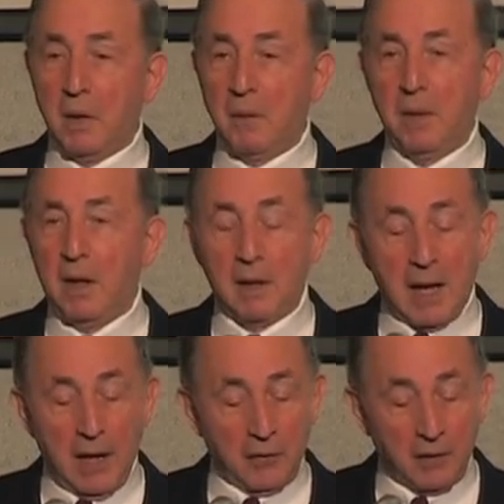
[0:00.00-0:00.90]
may be a
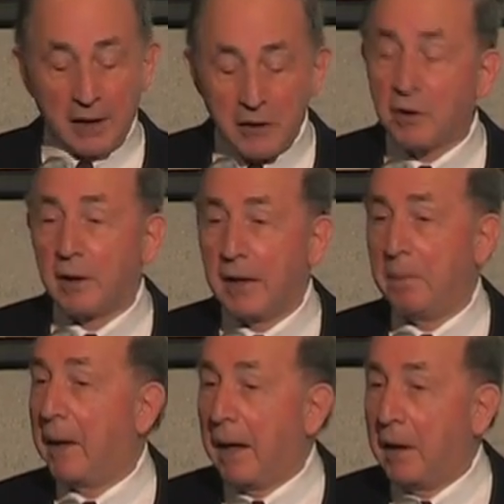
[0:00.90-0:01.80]
nice leisurely
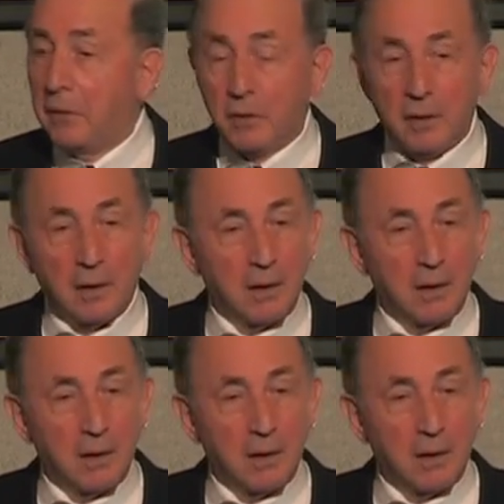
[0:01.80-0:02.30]
pace,